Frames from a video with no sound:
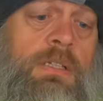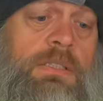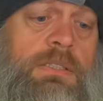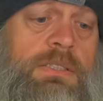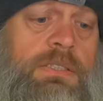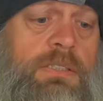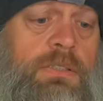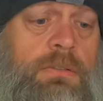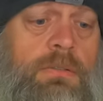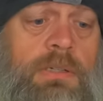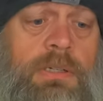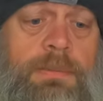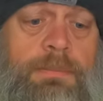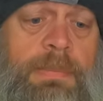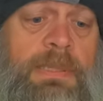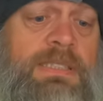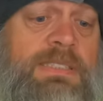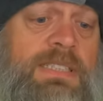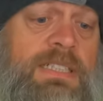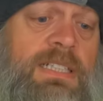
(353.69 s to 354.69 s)
So
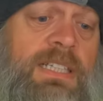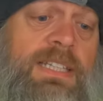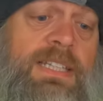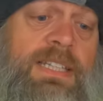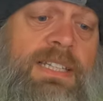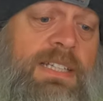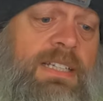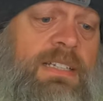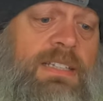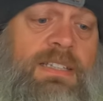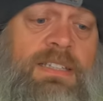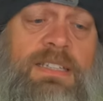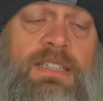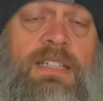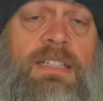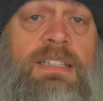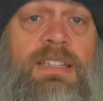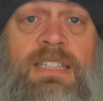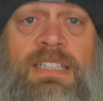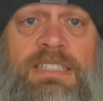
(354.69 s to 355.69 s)
basically,
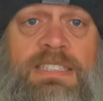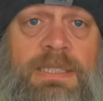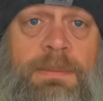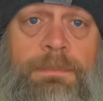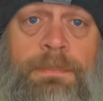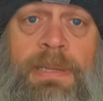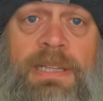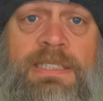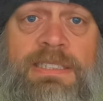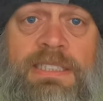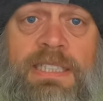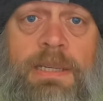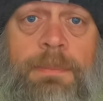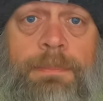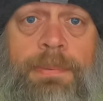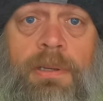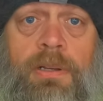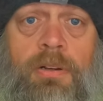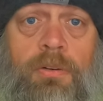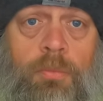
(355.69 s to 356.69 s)
this one picks
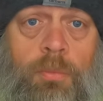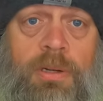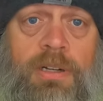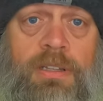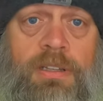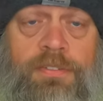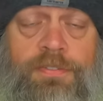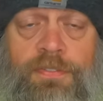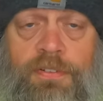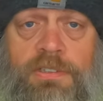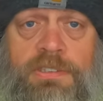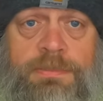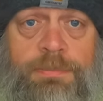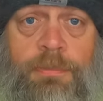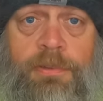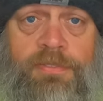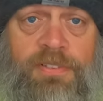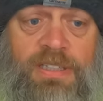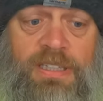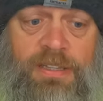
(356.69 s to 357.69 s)
up where the first
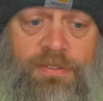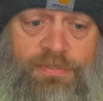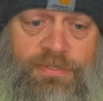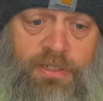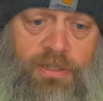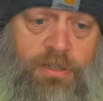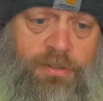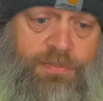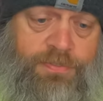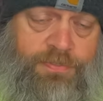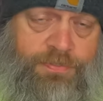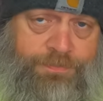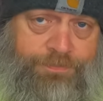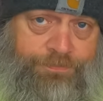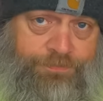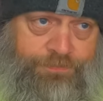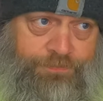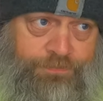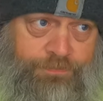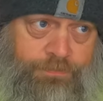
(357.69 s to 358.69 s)
movie left off.
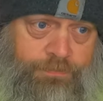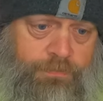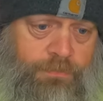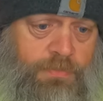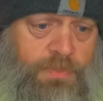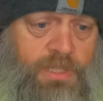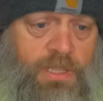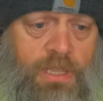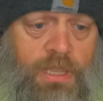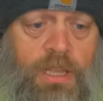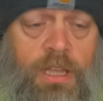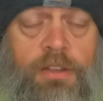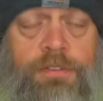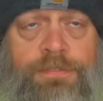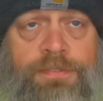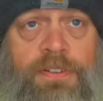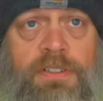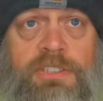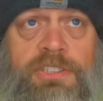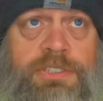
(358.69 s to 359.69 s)

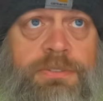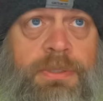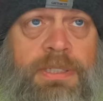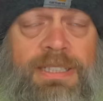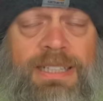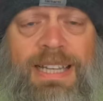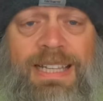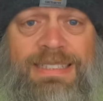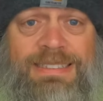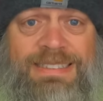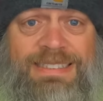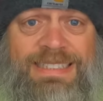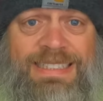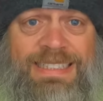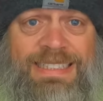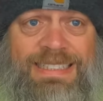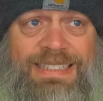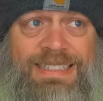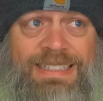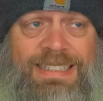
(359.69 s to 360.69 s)
Fear Street
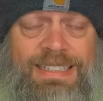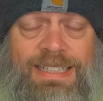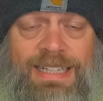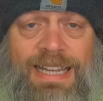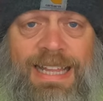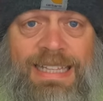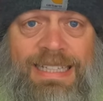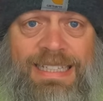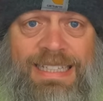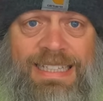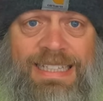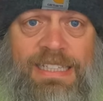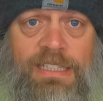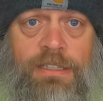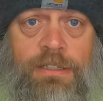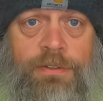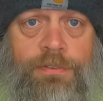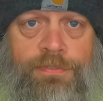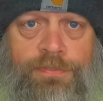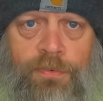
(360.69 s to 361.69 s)

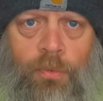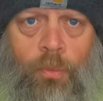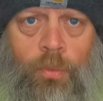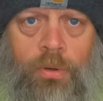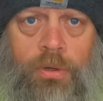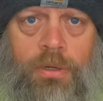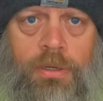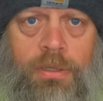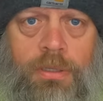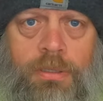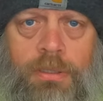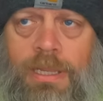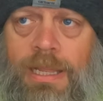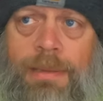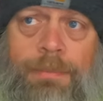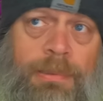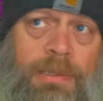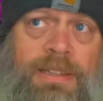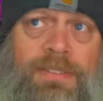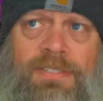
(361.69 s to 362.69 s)
1994,
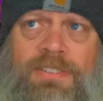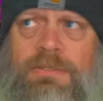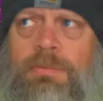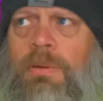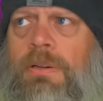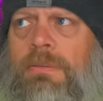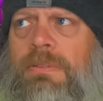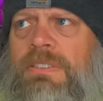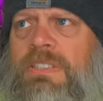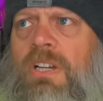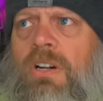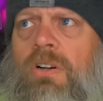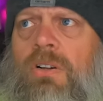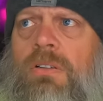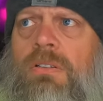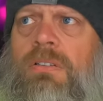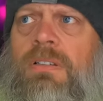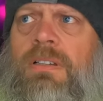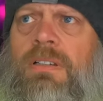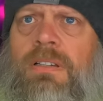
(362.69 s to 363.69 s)
I believe is what it was
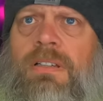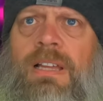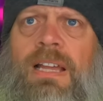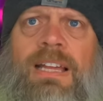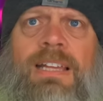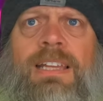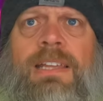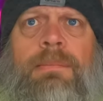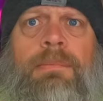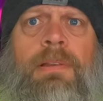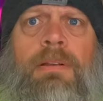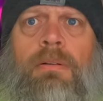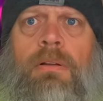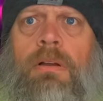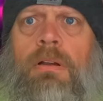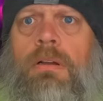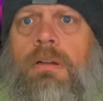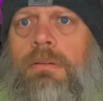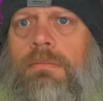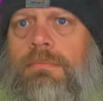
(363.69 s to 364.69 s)
called. I could be
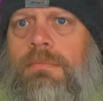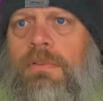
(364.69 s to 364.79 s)
wrong.